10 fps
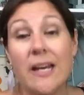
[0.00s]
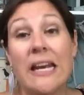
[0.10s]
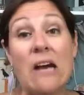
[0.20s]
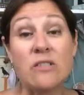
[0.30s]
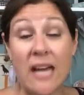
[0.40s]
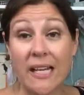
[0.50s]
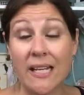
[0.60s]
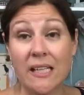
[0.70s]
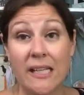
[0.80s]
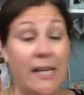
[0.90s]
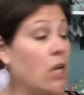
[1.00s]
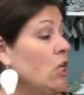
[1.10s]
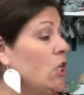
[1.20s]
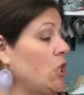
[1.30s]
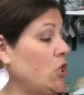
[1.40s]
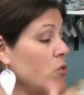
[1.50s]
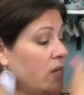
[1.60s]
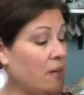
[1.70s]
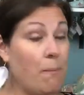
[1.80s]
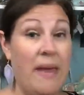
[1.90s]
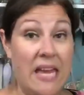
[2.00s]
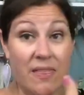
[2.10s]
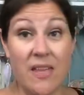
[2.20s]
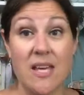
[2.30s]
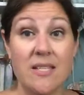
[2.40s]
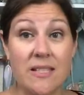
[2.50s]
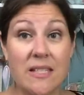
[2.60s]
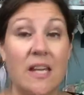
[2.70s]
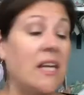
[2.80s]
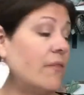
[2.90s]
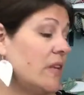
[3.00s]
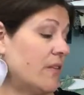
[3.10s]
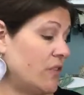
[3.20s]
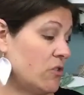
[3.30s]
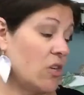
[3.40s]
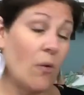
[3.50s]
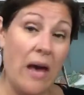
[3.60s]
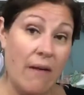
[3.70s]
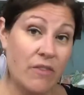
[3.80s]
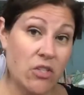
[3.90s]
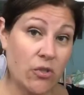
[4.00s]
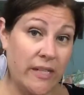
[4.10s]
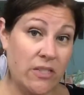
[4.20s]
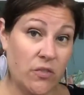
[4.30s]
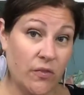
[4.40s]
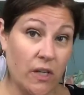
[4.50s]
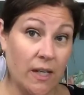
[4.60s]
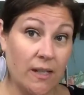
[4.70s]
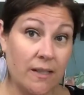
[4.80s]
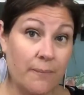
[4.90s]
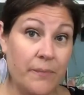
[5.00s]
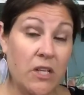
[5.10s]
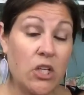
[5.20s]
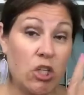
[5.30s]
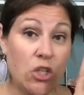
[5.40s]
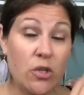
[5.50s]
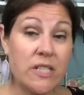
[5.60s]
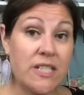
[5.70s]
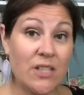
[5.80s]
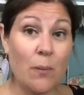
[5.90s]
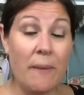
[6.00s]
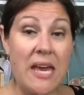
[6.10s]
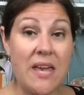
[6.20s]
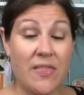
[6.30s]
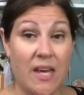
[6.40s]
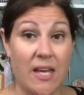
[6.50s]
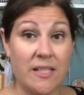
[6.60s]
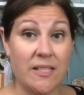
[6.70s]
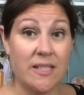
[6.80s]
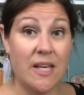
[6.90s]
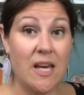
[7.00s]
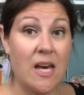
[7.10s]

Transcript: Now, technically, you could make this, even if you don't have this transfer, you could still make this.